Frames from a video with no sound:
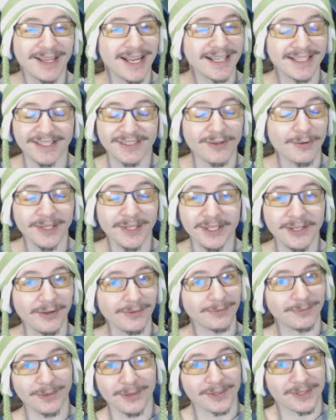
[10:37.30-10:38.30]
it's only
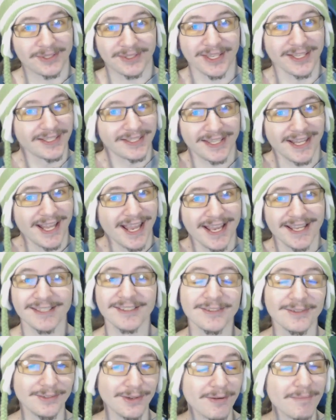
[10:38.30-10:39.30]
gotten worse since then,
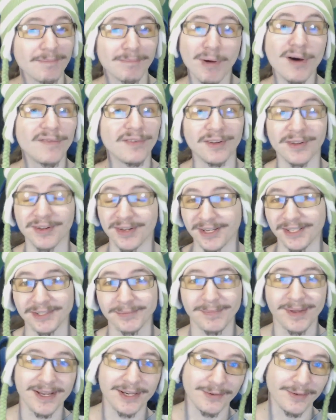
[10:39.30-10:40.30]
so don't bother,
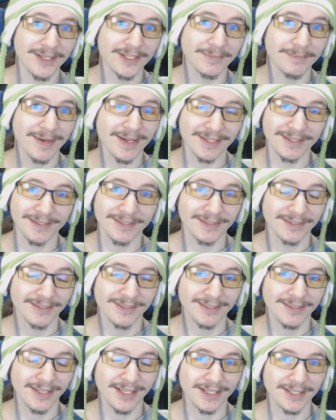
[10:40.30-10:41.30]
is my
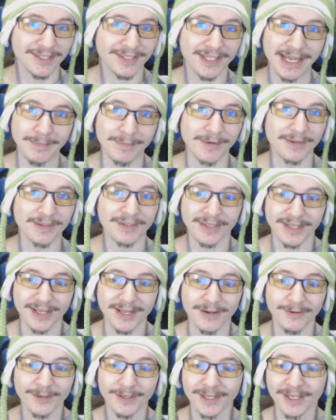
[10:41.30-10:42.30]
statement
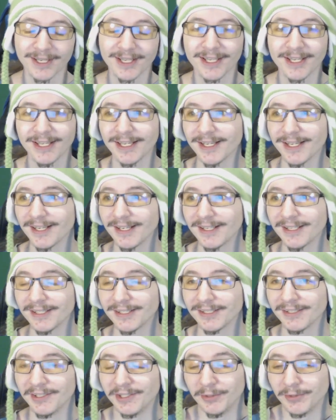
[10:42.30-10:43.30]
there.
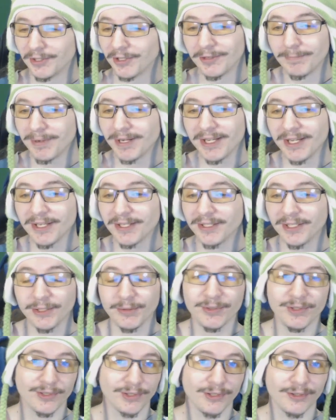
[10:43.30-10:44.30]
You can be a
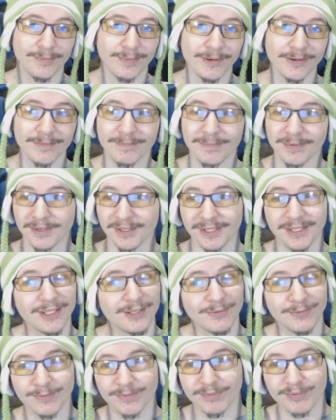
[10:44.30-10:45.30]
YouTuber, but
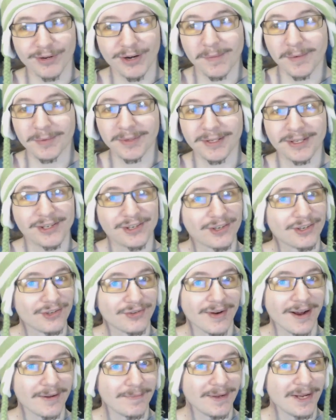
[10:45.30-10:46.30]
you probably should
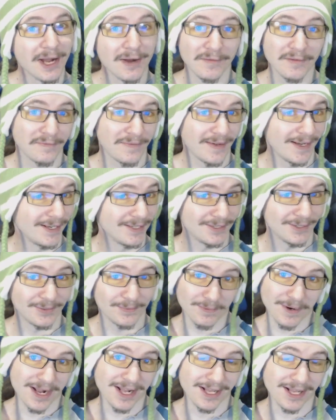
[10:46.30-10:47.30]
try to be other things
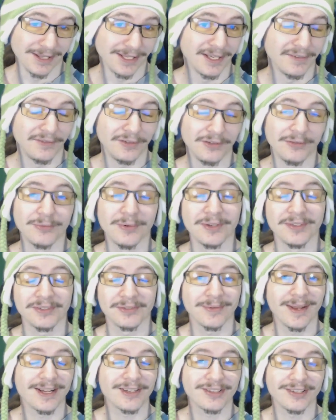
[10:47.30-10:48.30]
as well, if you want
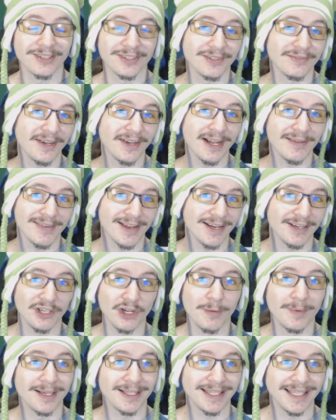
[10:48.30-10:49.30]
to actually survive
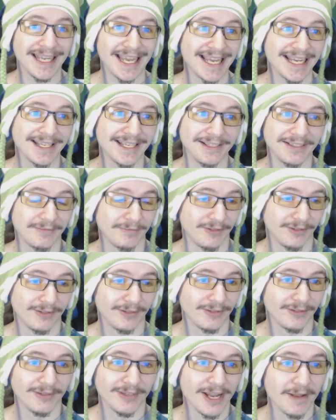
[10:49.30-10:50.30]
economically and
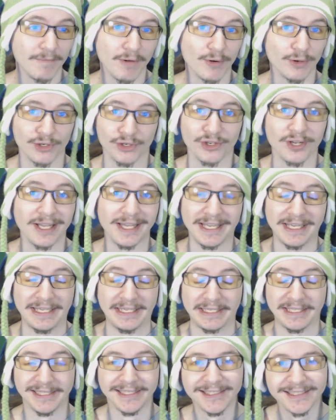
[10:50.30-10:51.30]
emotionally.